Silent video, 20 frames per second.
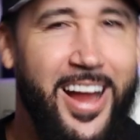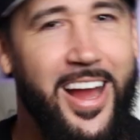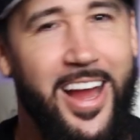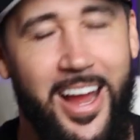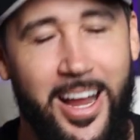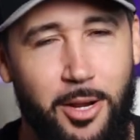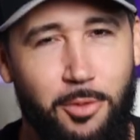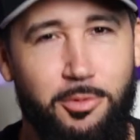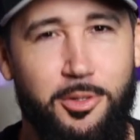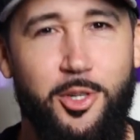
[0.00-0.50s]

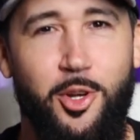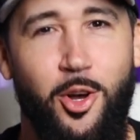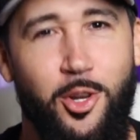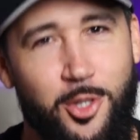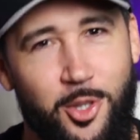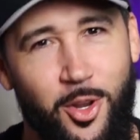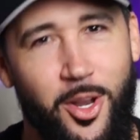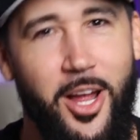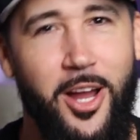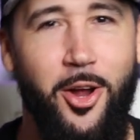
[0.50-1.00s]
And it was
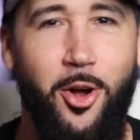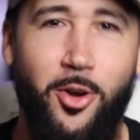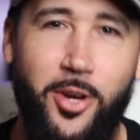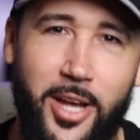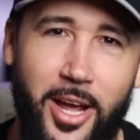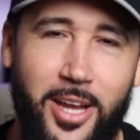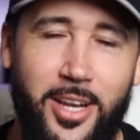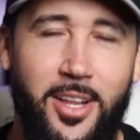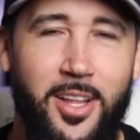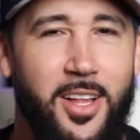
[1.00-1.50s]
also like,
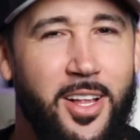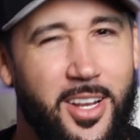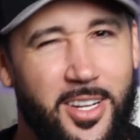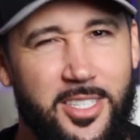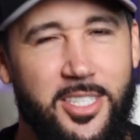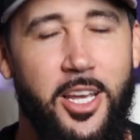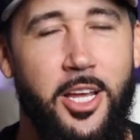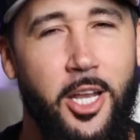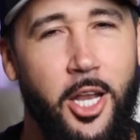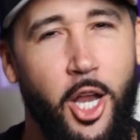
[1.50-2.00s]
okay,
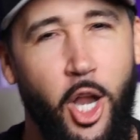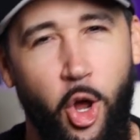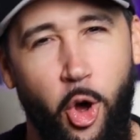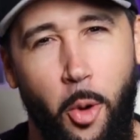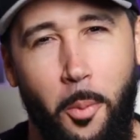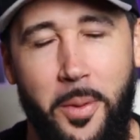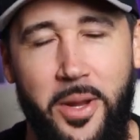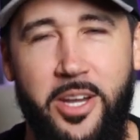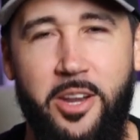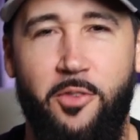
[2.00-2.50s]
let's get a
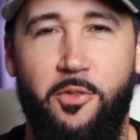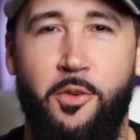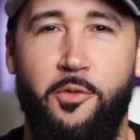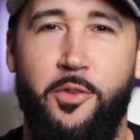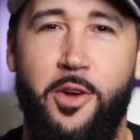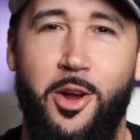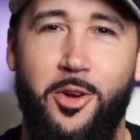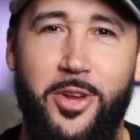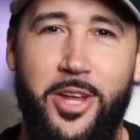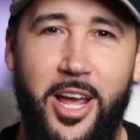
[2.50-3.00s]
little bit
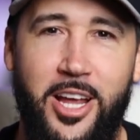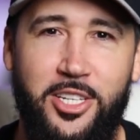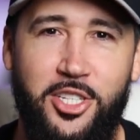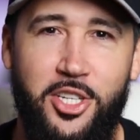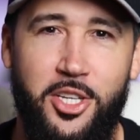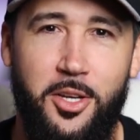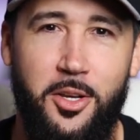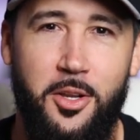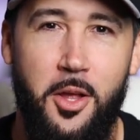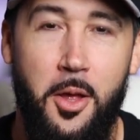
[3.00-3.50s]
different
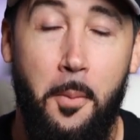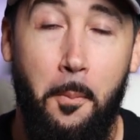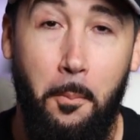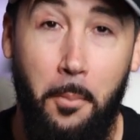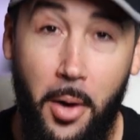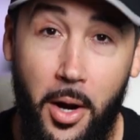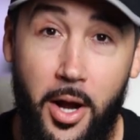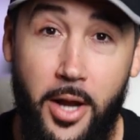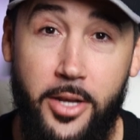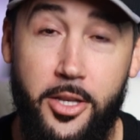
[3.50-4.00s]
variation.
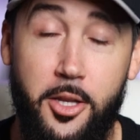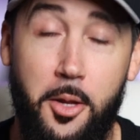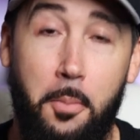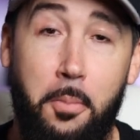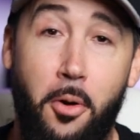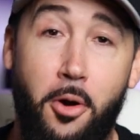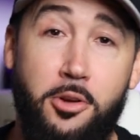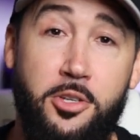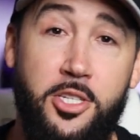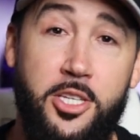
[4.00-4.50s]
But the
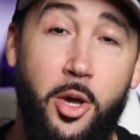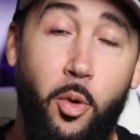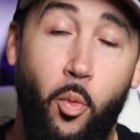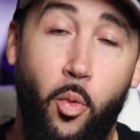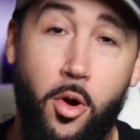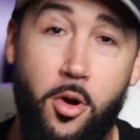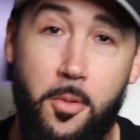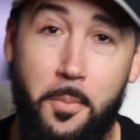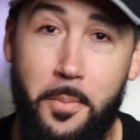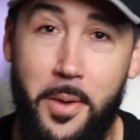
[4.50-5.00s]
parts that
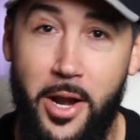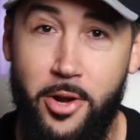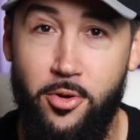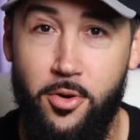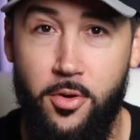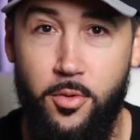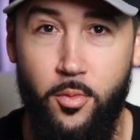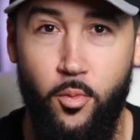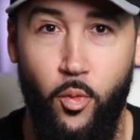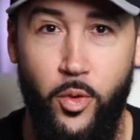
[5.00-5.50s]
were
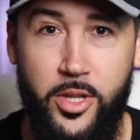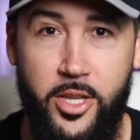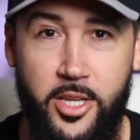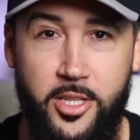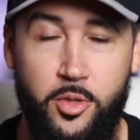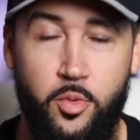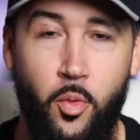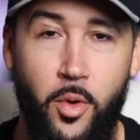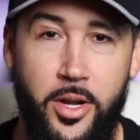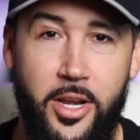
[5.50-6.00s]
better with
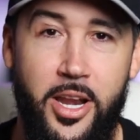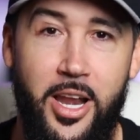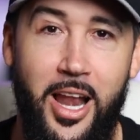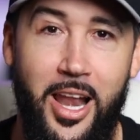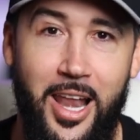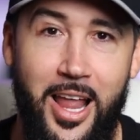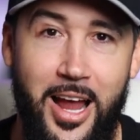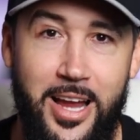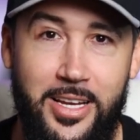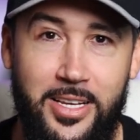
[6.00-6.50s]
this one that I
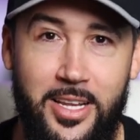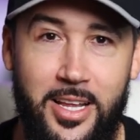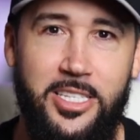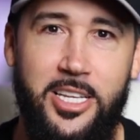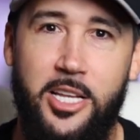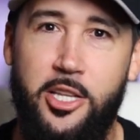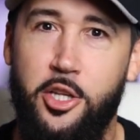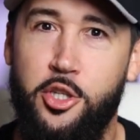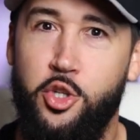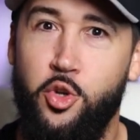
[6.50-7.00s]
like is
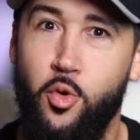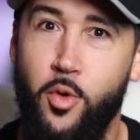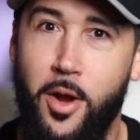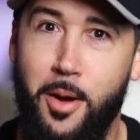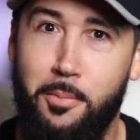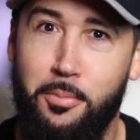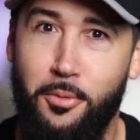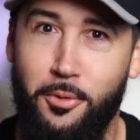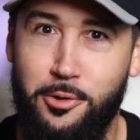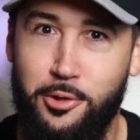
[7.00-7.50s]
that the two
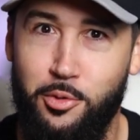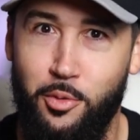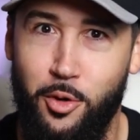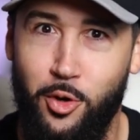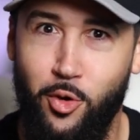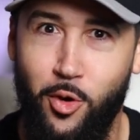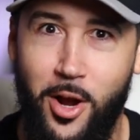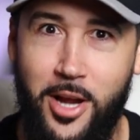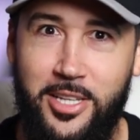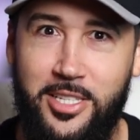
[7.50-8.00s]
emperors were
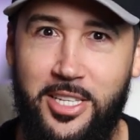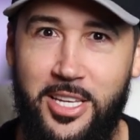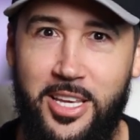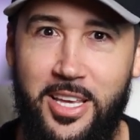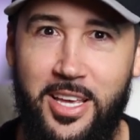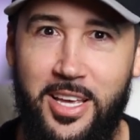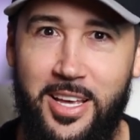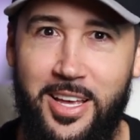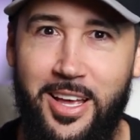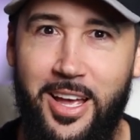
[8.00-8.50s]

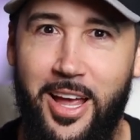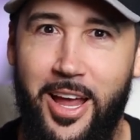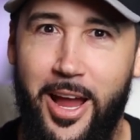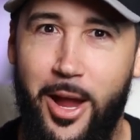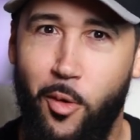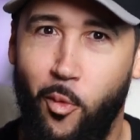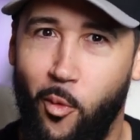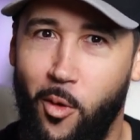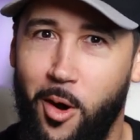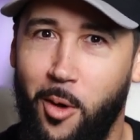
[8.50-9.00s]
crazy,
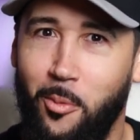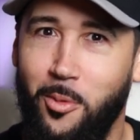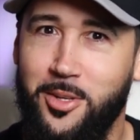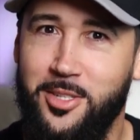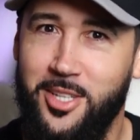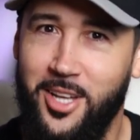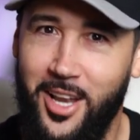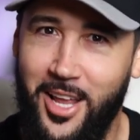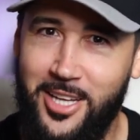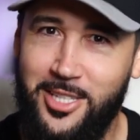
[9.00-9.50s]
and one
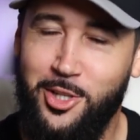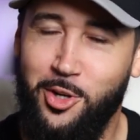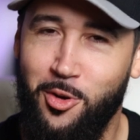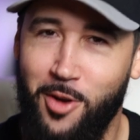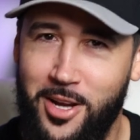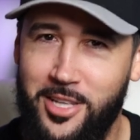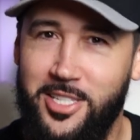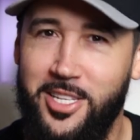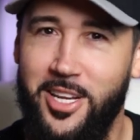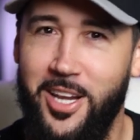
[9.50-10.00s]
was less
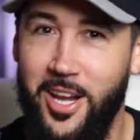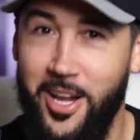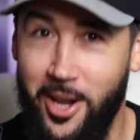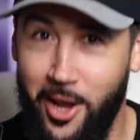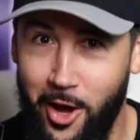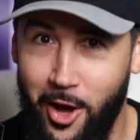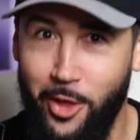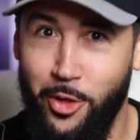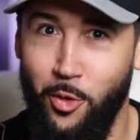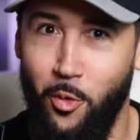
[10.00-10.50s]
crazy than
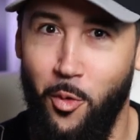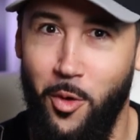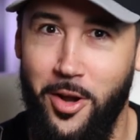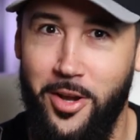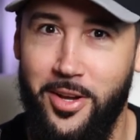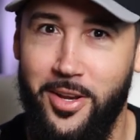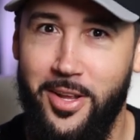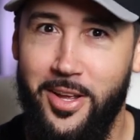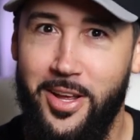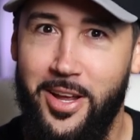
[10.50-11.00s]
the other
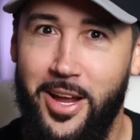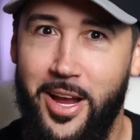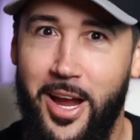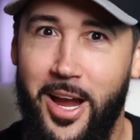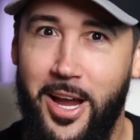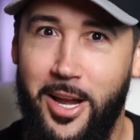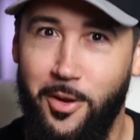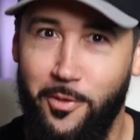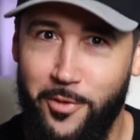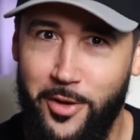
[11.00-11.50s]
one.
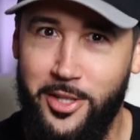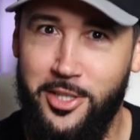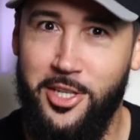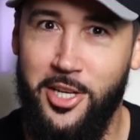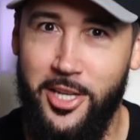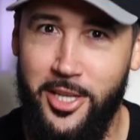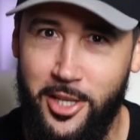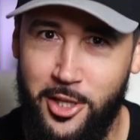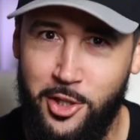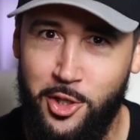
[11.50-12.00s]
And
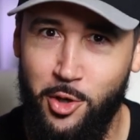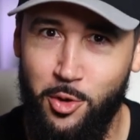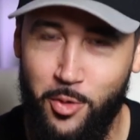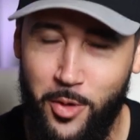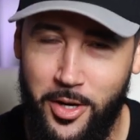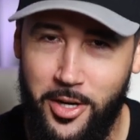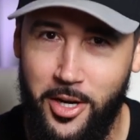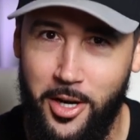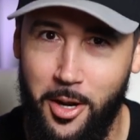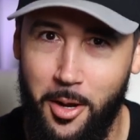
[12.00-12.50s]
eventually the
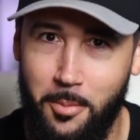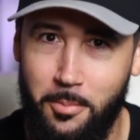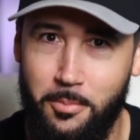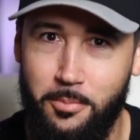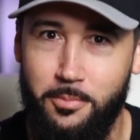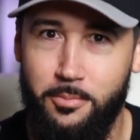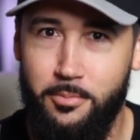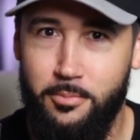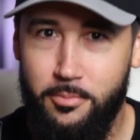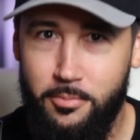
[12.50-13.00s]
two ended up
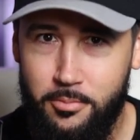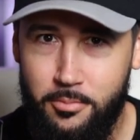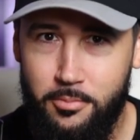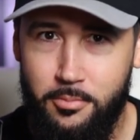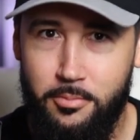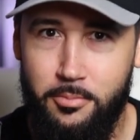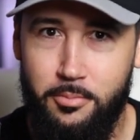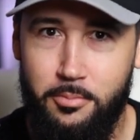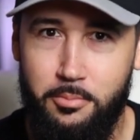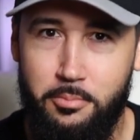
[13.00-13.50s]

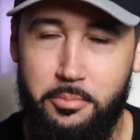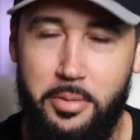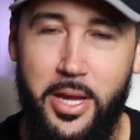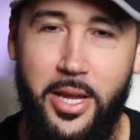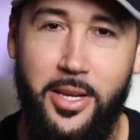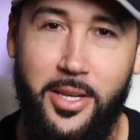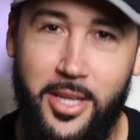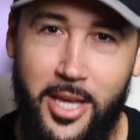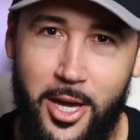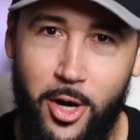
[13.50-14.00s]

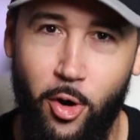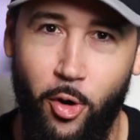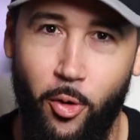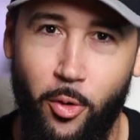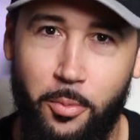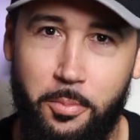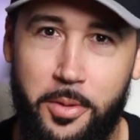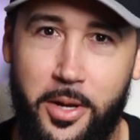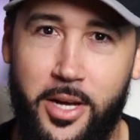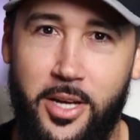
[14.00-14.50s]
being
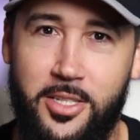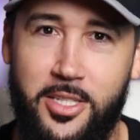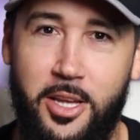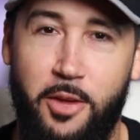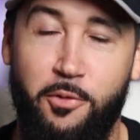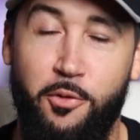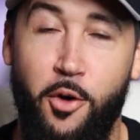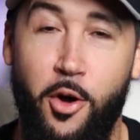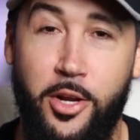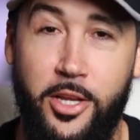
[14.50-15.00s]
killed because
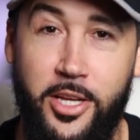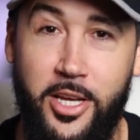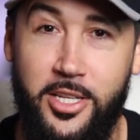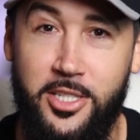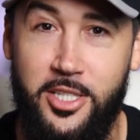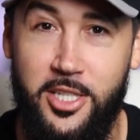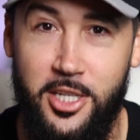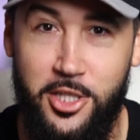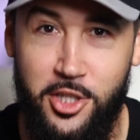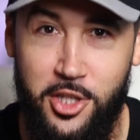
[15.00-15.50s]
they fought
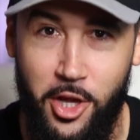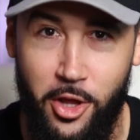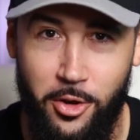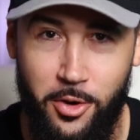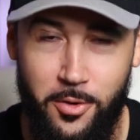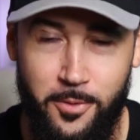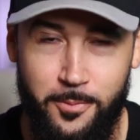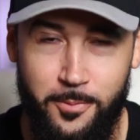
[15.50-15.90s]
against each other.